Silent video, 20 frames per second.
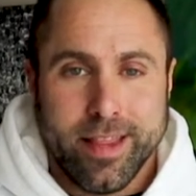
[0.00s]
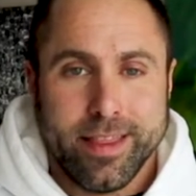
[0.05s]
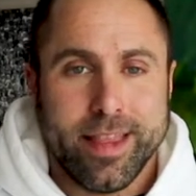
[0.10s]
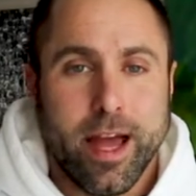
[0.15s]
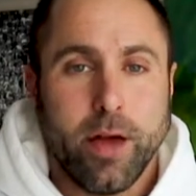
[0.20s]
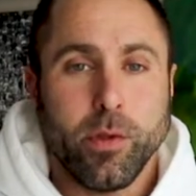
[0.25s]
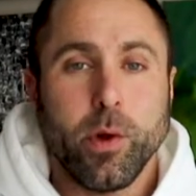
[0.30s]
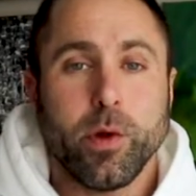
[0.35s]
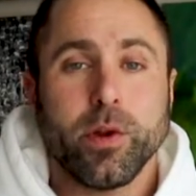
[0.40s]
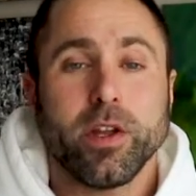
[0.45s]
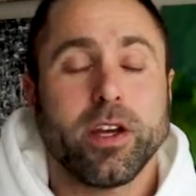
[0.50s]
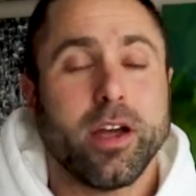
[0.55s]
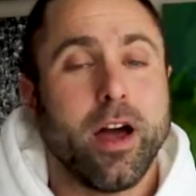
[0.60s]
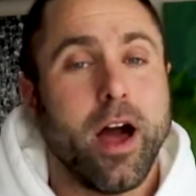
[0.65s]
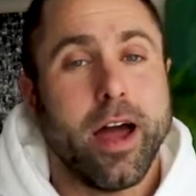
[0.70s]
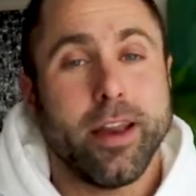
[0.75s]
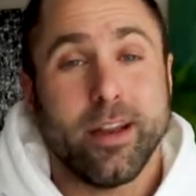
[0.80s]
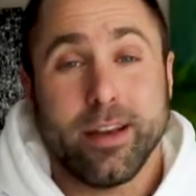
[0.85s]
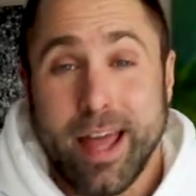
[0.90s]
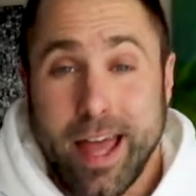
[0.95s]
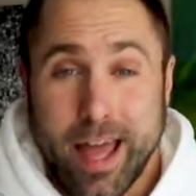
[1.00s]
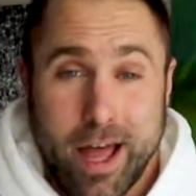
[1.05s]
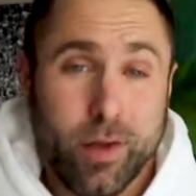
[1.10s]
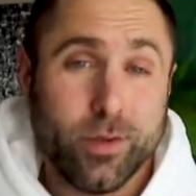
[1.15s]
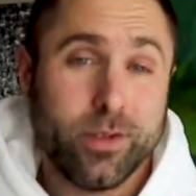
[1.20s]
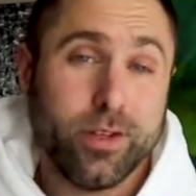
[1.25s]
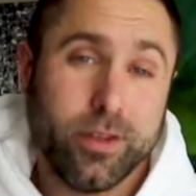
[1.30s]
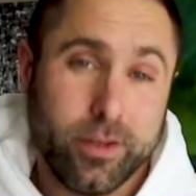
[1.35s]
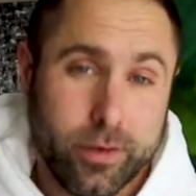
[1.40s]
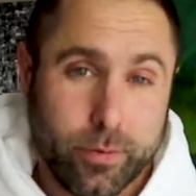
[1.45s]
Download a guide on how
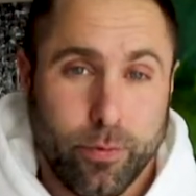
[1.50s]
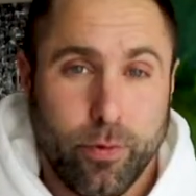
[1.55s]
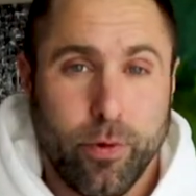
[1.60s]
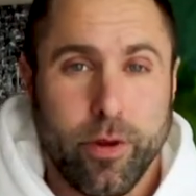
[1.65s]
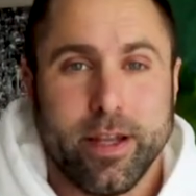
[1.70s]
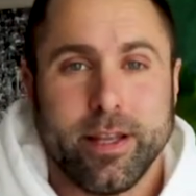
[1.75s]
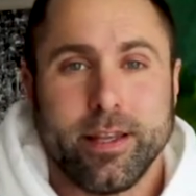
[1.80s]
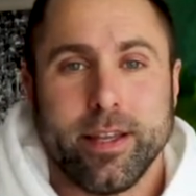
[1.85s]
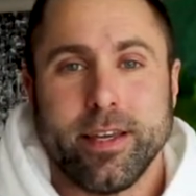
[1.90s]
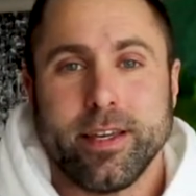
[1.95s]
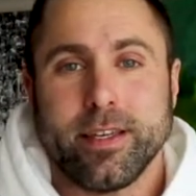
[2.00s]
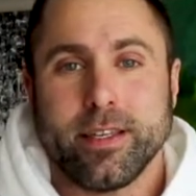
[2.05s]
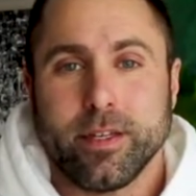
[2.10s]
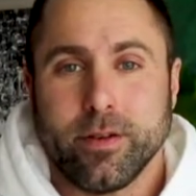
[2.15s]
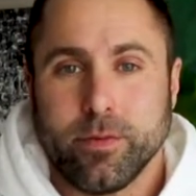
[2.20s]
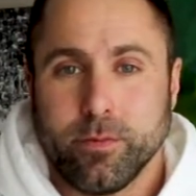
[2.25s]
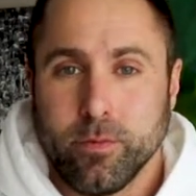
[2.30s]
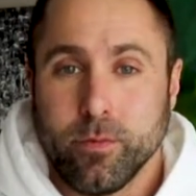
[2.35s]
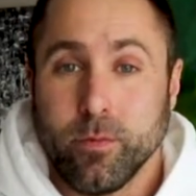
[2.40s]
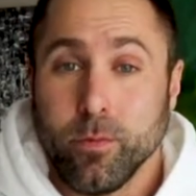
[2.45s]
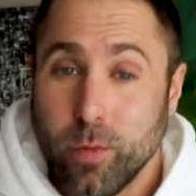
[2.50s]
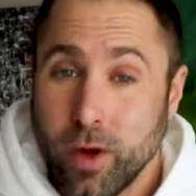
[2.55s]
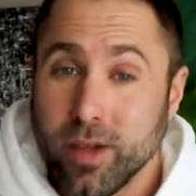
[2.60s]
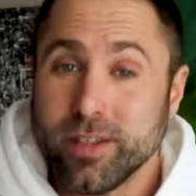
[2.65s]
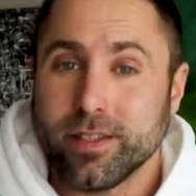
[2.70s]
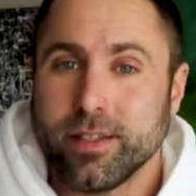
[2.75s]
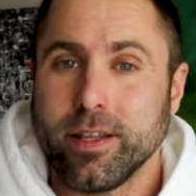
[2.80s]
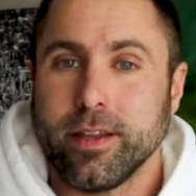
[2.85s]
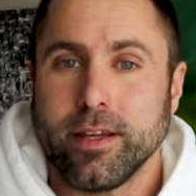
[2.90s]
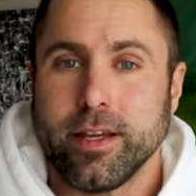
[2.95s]
to look pretty decent while
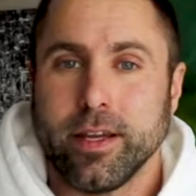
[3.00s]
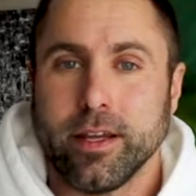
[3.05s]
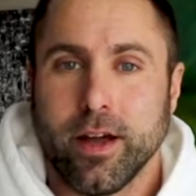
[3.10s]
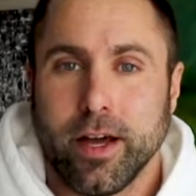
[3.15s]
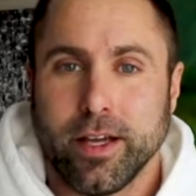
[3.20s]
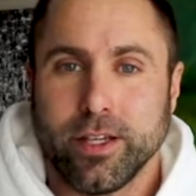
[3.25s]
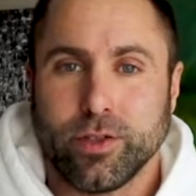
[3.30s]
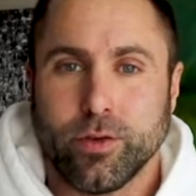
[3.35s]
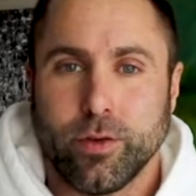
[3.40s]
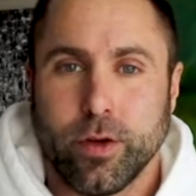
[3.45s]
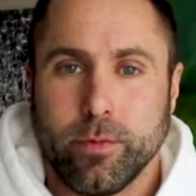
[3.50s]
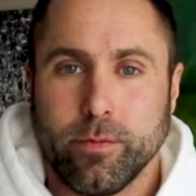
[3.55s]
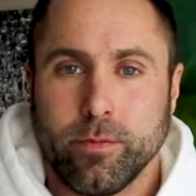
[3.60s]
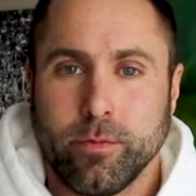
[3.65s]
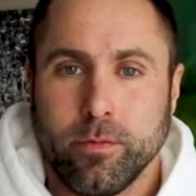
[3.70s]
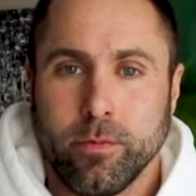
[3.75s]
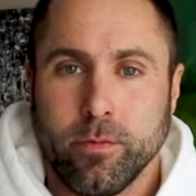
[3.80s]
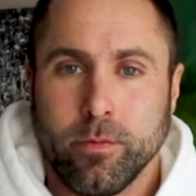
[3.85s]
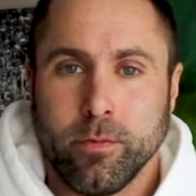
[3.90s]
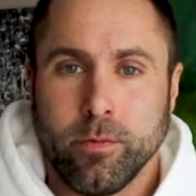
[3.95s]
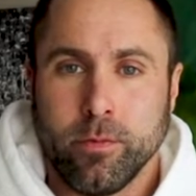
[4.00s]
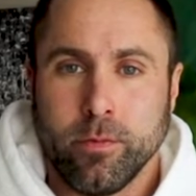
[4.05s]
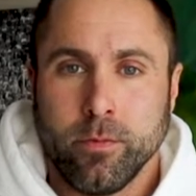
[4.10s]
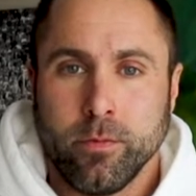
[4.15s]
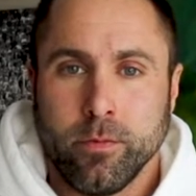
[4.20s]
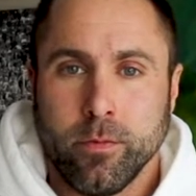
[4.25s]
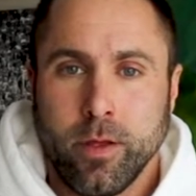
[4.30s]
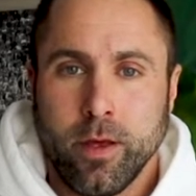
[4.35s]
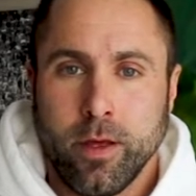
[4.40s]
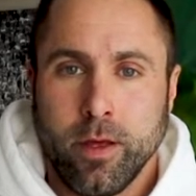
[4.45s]
still eating ice cream.
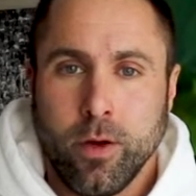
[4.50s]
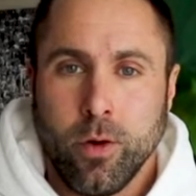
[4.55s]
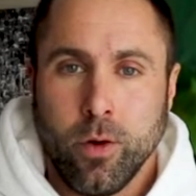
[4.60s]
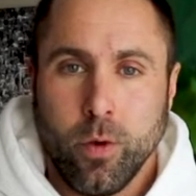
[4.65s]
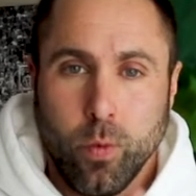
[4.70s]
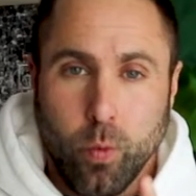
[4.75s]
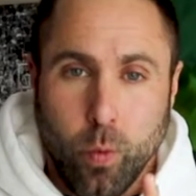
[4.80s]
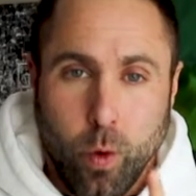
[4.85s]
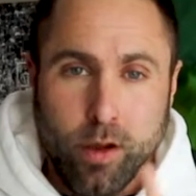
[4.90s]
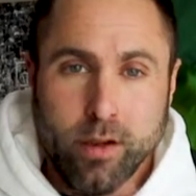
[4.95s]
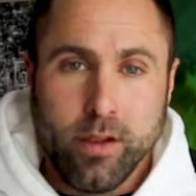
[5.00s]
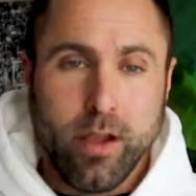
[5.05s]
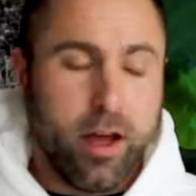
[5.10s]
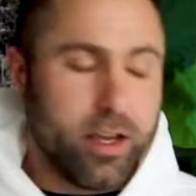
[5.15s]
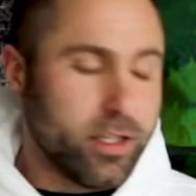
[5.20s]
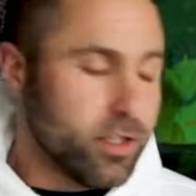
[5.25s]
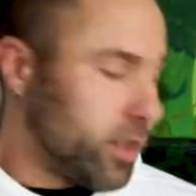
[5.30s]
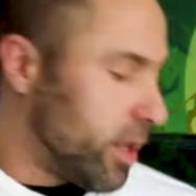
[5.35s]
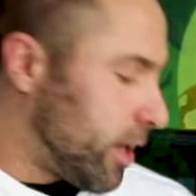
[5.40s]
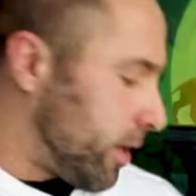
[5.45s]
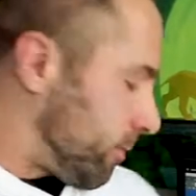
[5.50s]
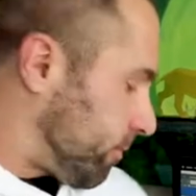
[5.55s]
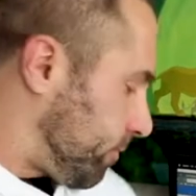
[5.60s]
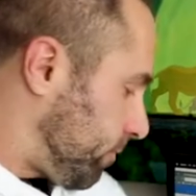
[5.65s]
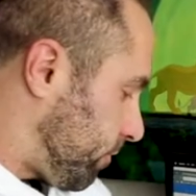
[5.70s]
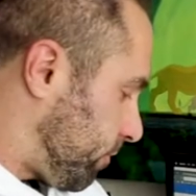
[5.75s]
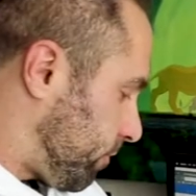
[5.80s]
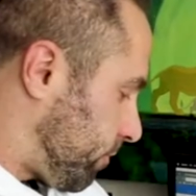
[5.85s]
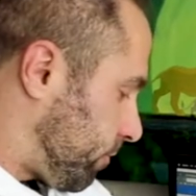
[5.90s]
One last thing.